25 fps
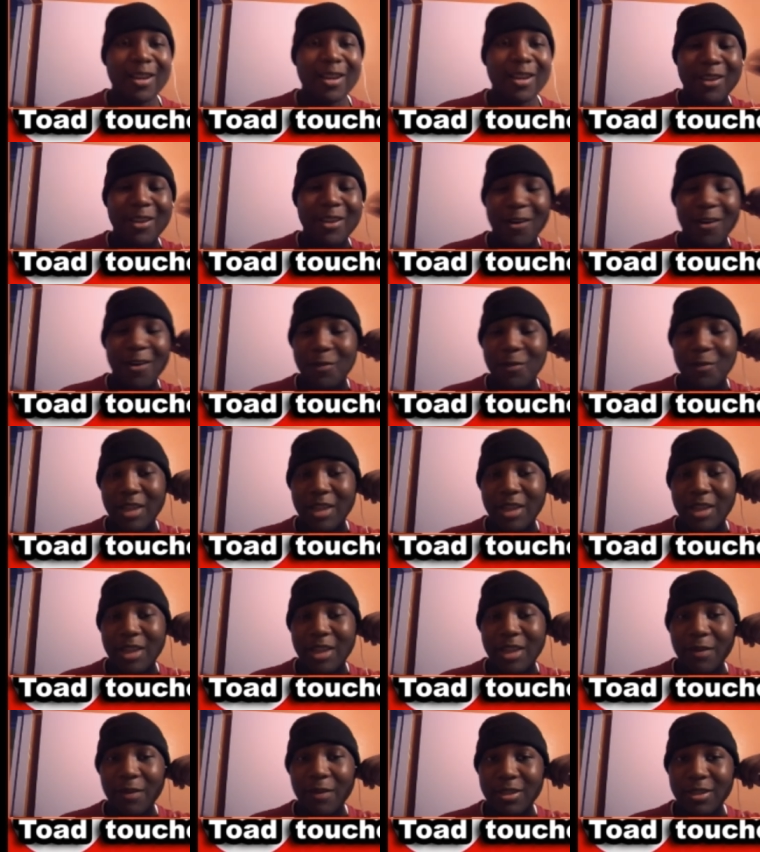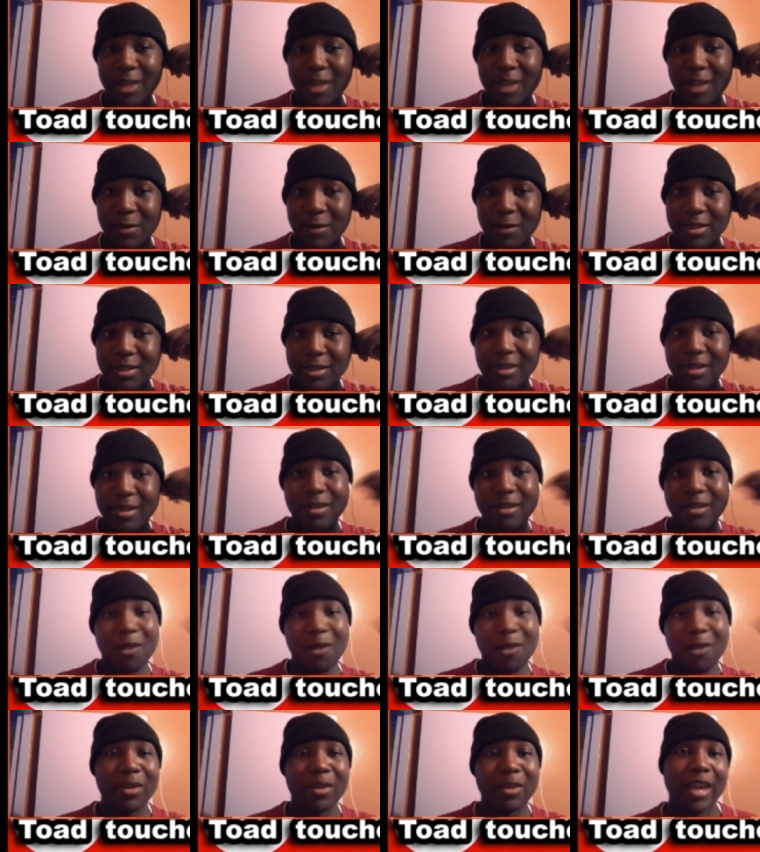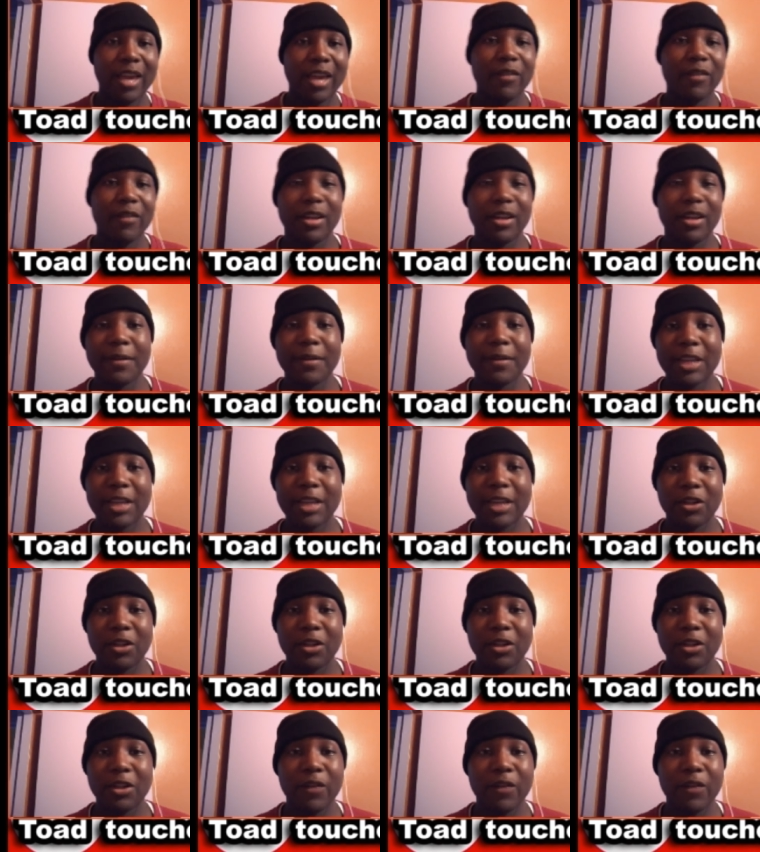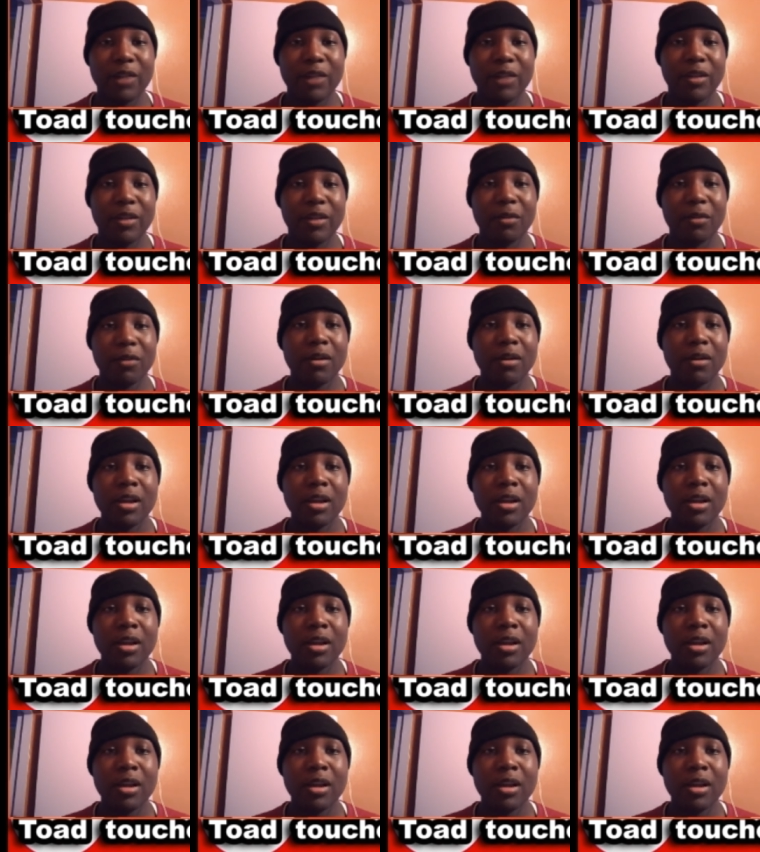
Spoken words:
Yo, but that was a okay video. That was actually a funny video.